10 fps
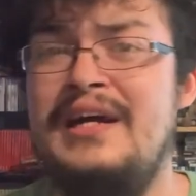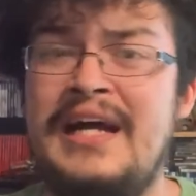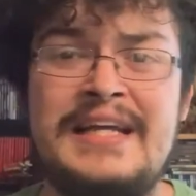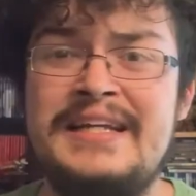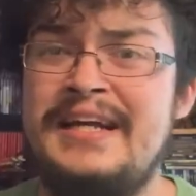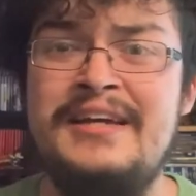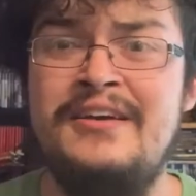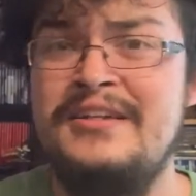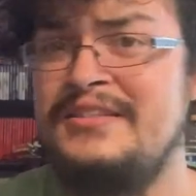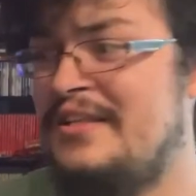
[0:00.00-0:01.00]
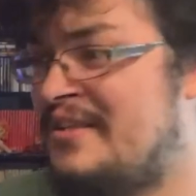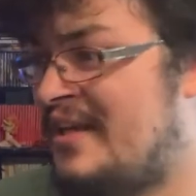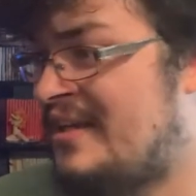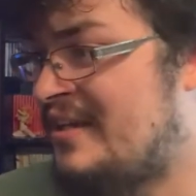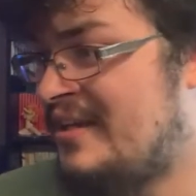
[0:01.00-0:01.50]
I honestly
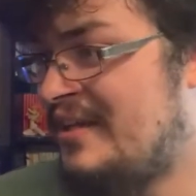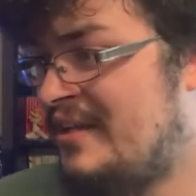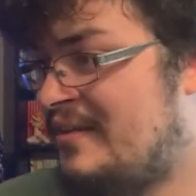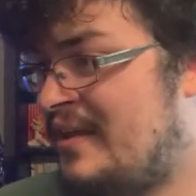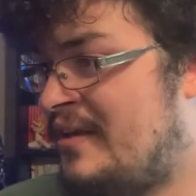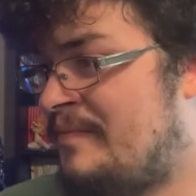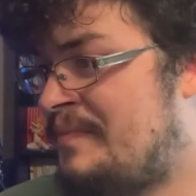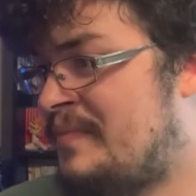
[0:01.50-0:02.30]
think that,